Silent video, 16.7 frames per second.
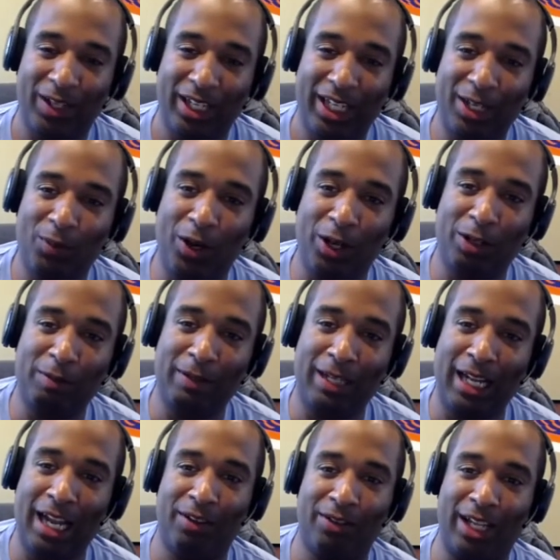worked me
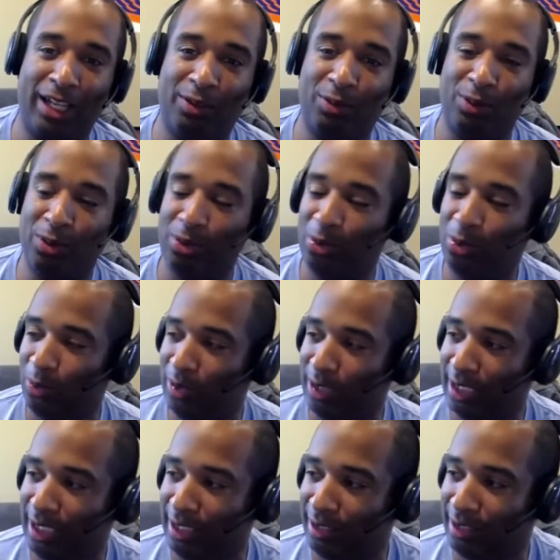out like we were doing
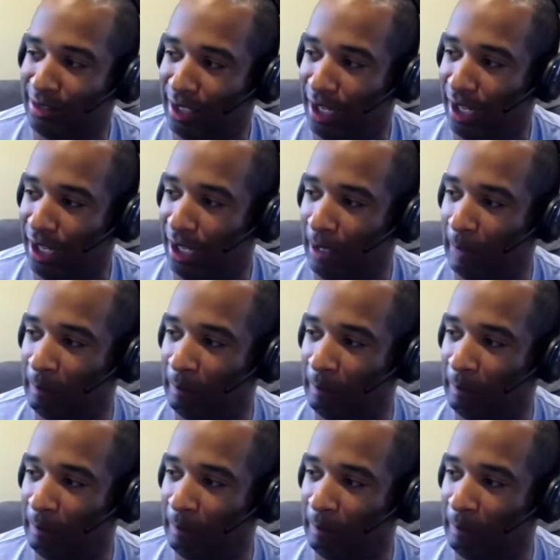these. There